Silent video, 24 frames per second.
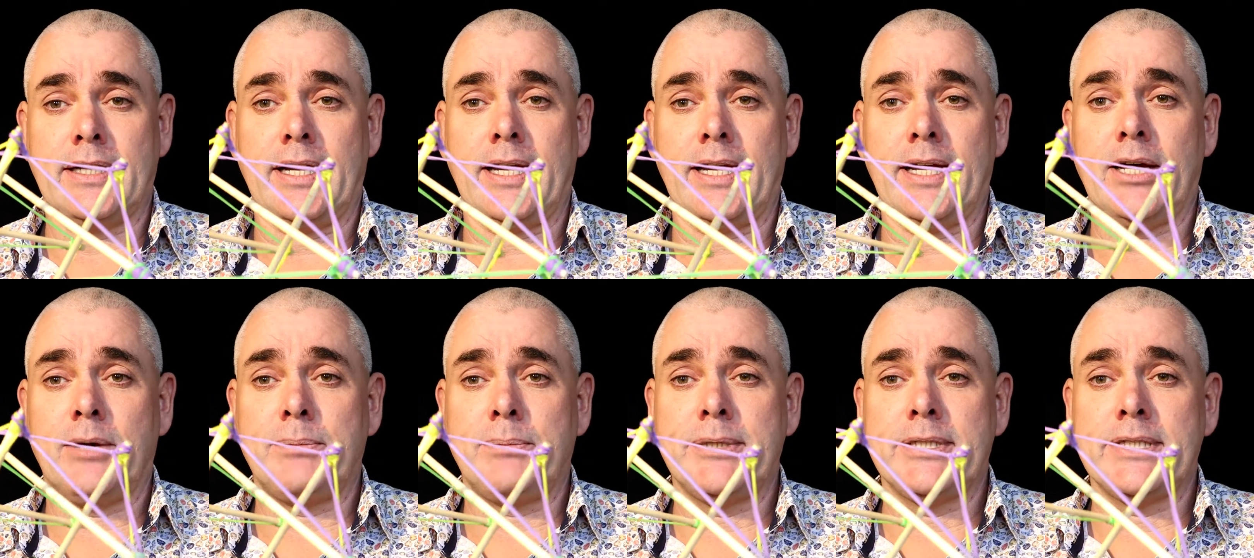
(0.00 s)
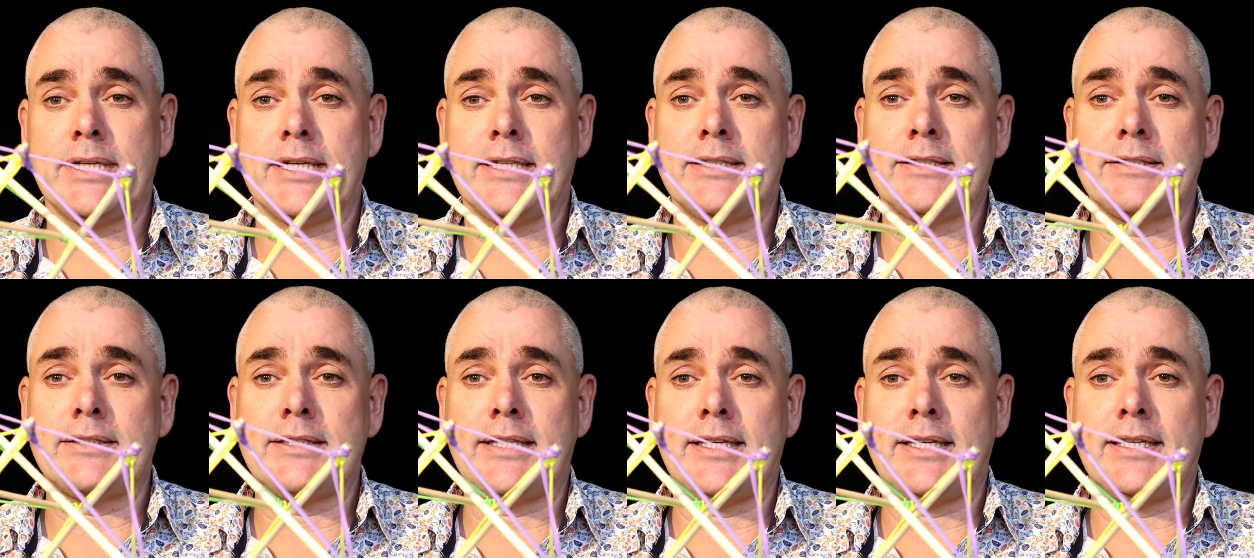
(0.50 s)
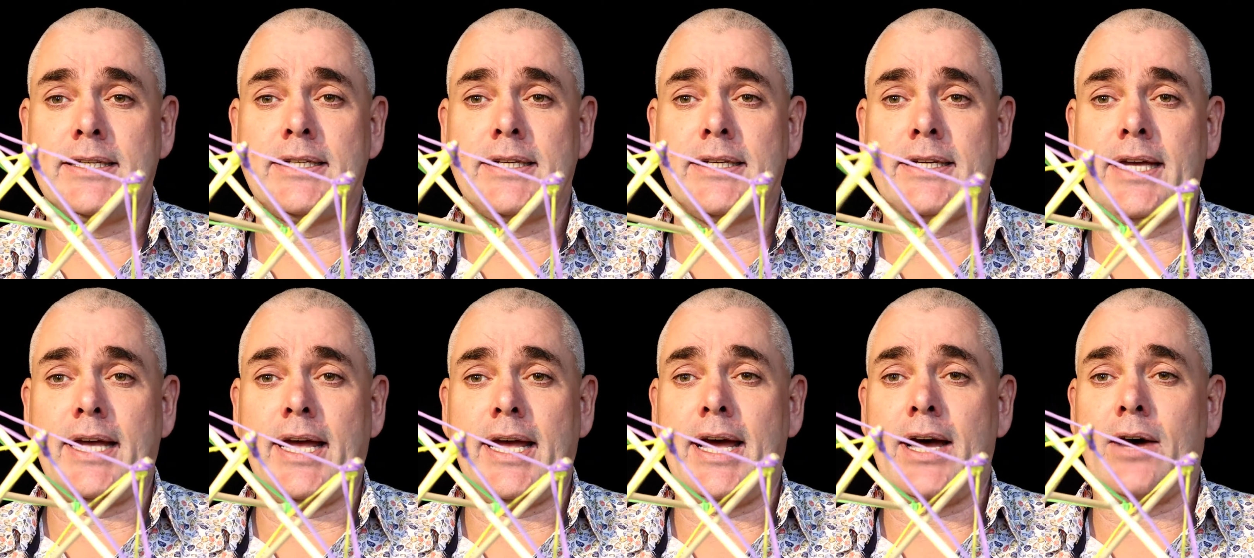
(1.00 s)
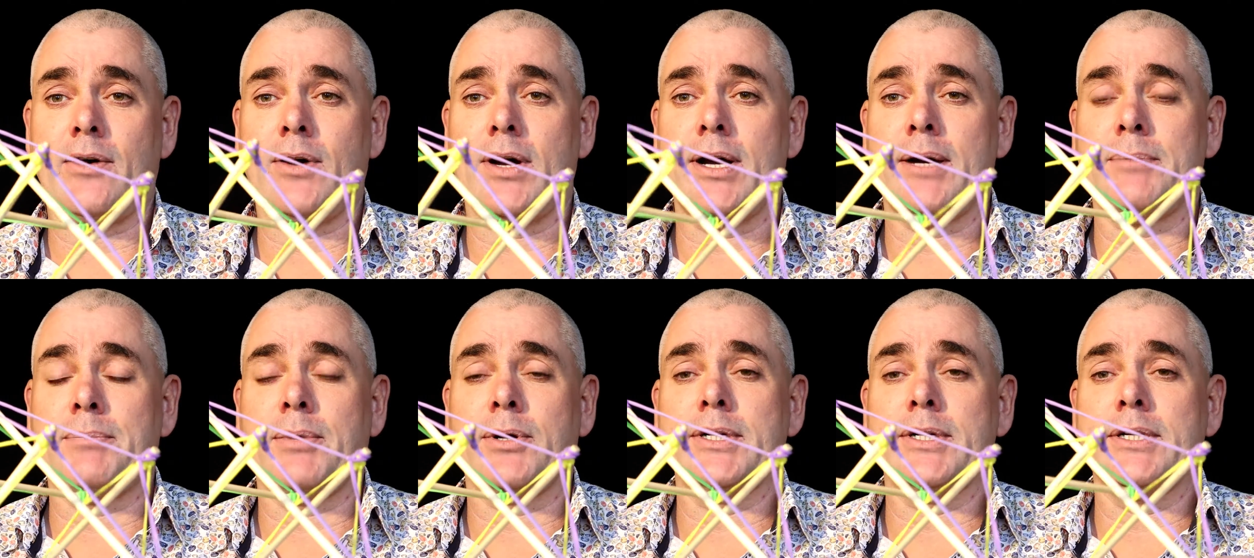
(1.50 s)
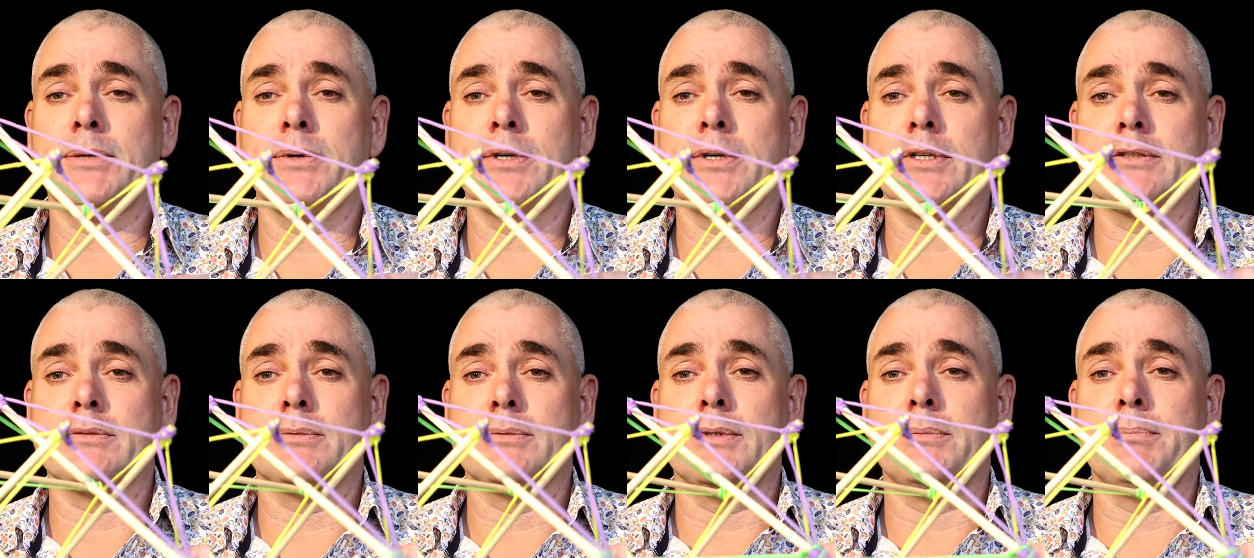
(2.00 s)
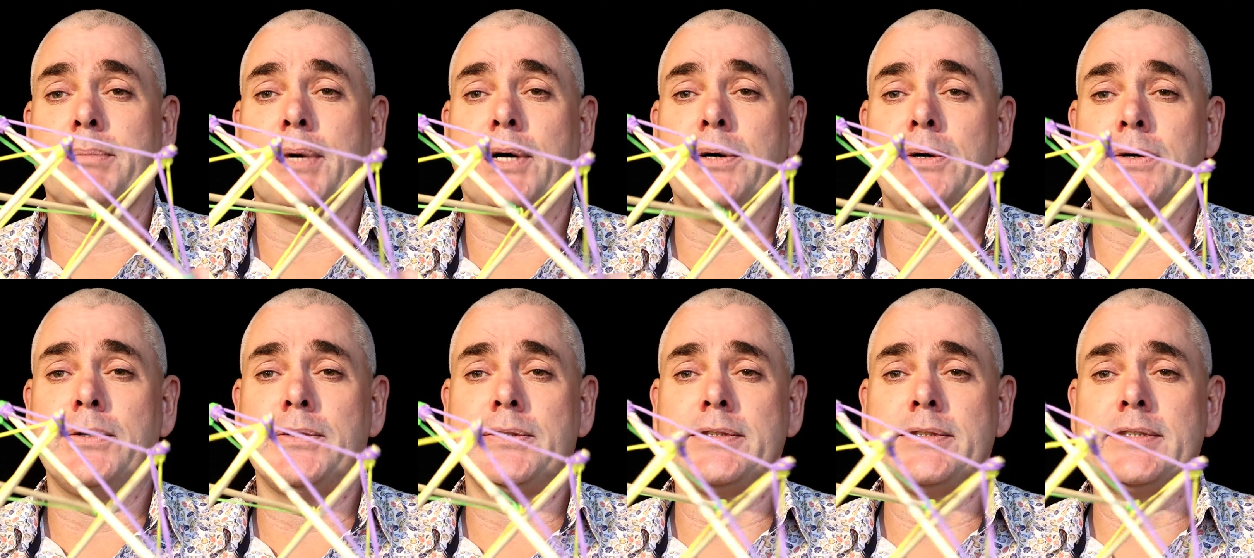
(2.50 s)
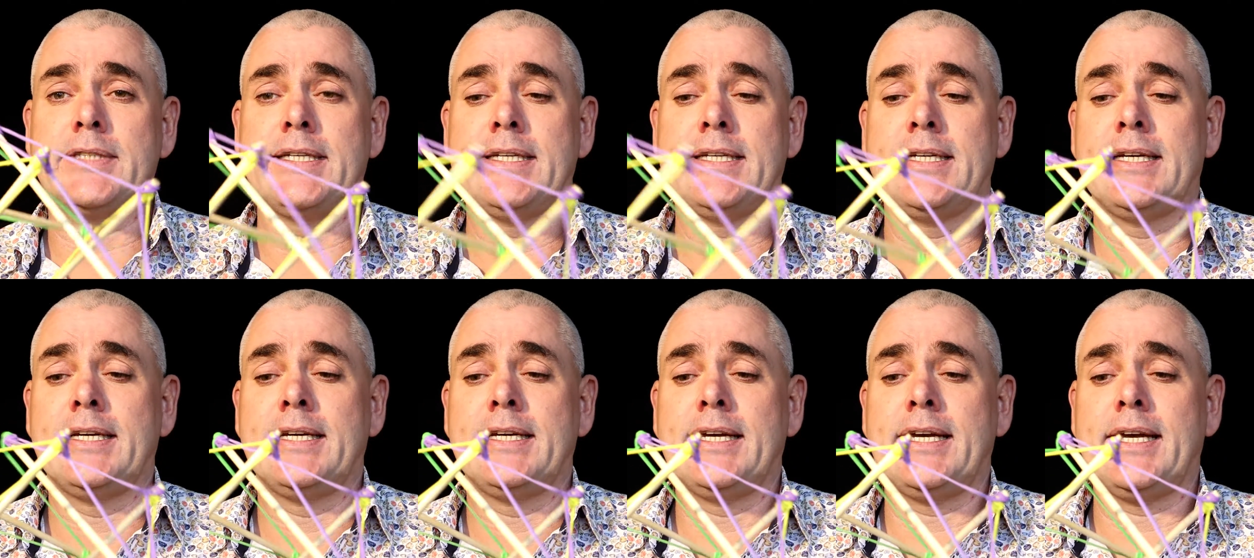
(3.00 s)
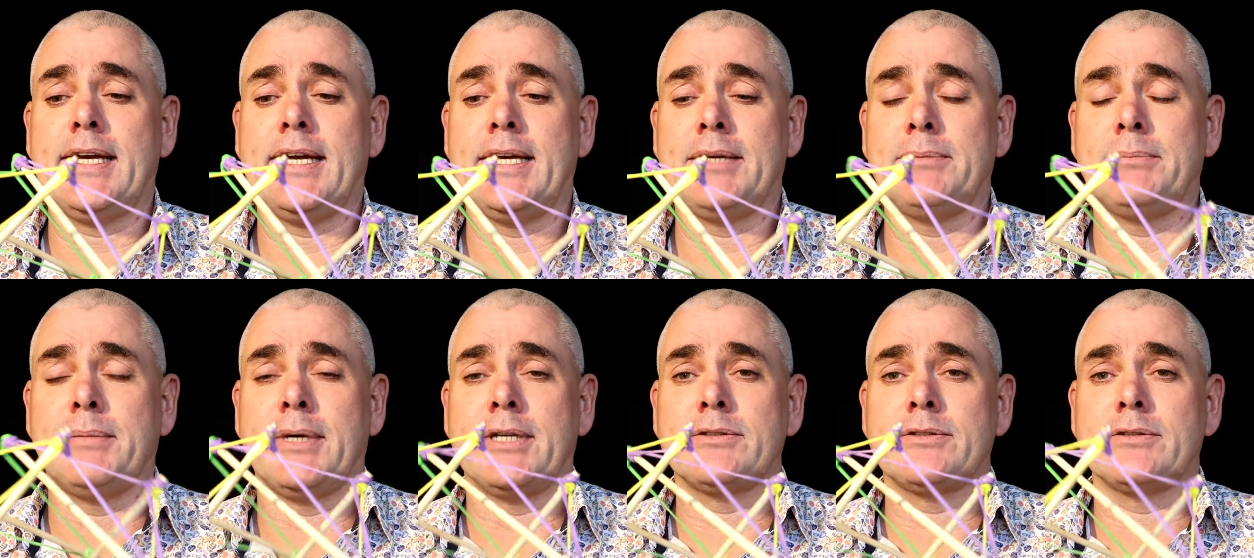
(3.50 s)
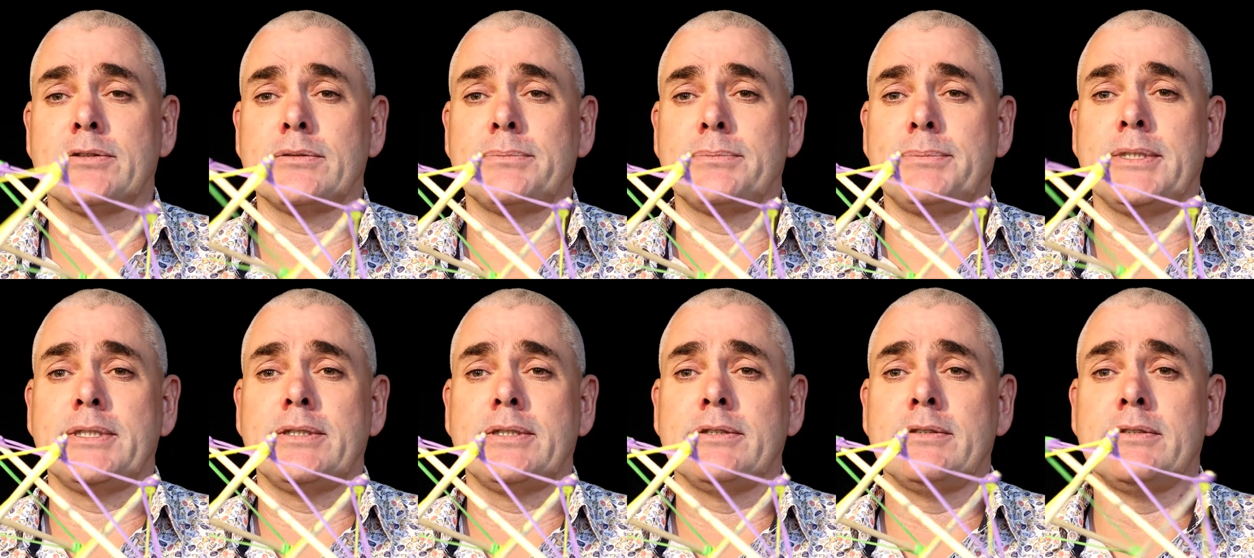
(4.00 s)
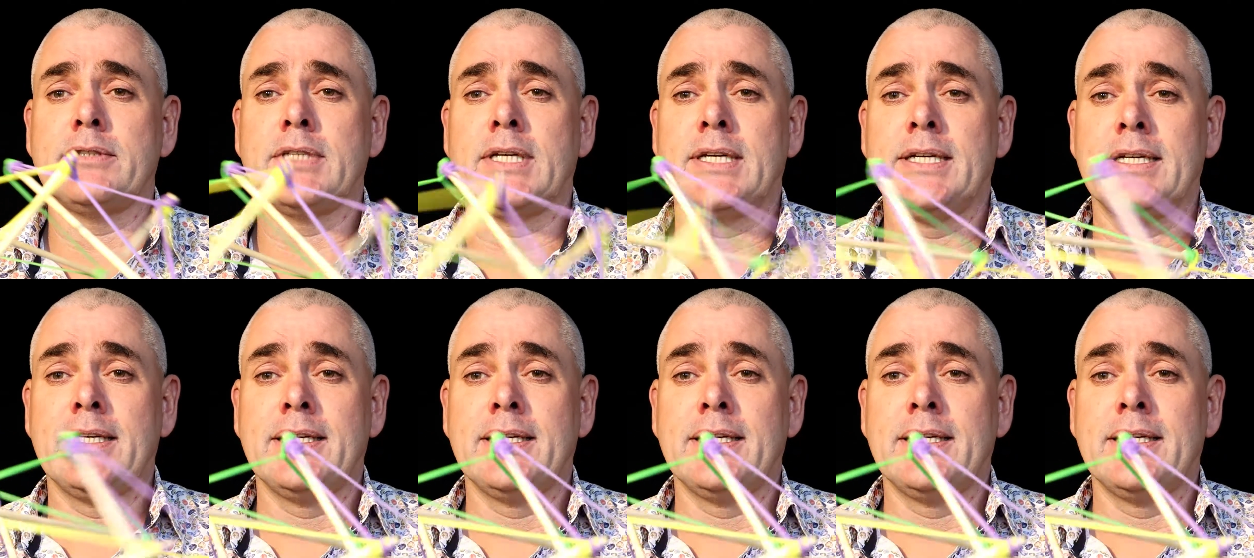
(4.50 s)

helping to understand how our body works with bones and muscles, because